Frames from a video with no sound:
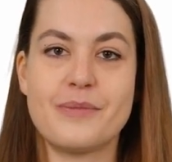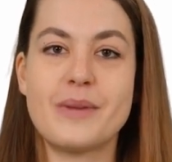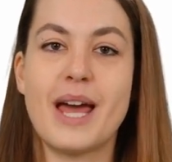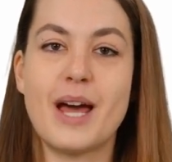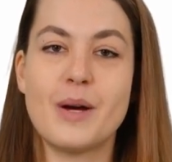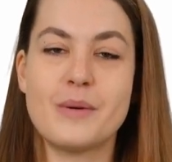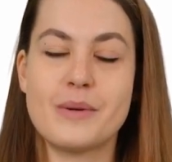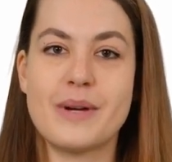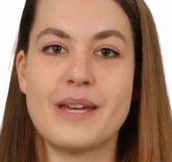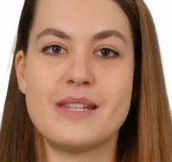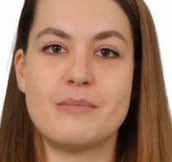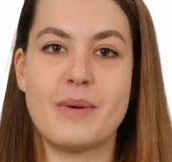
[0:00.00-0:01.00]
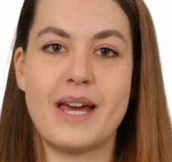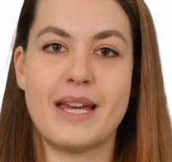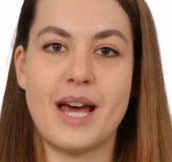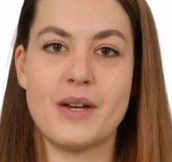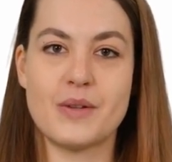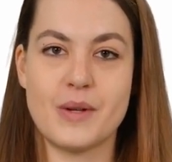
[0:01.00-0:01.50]
How, explain
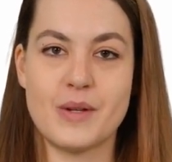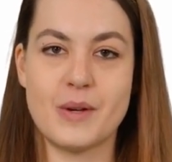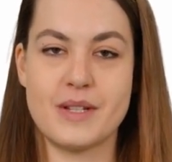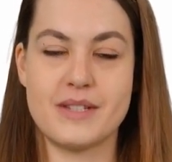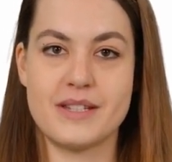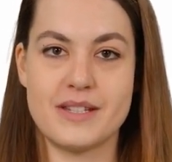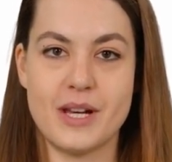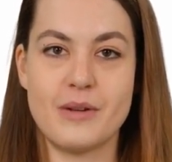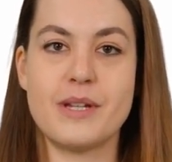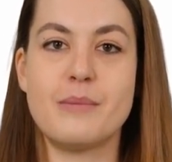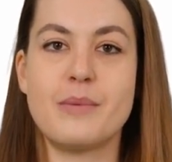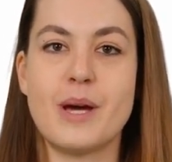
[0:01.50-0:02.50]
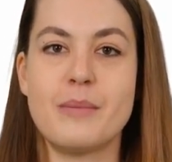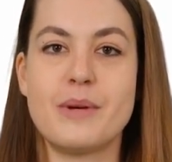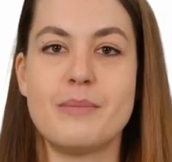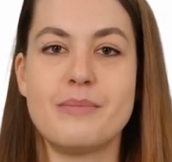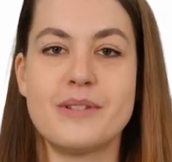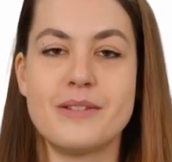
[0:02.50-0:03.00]
how you are going to solve their
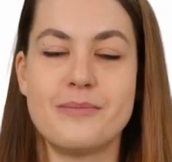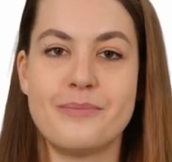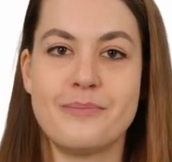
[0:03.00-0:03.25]
problems.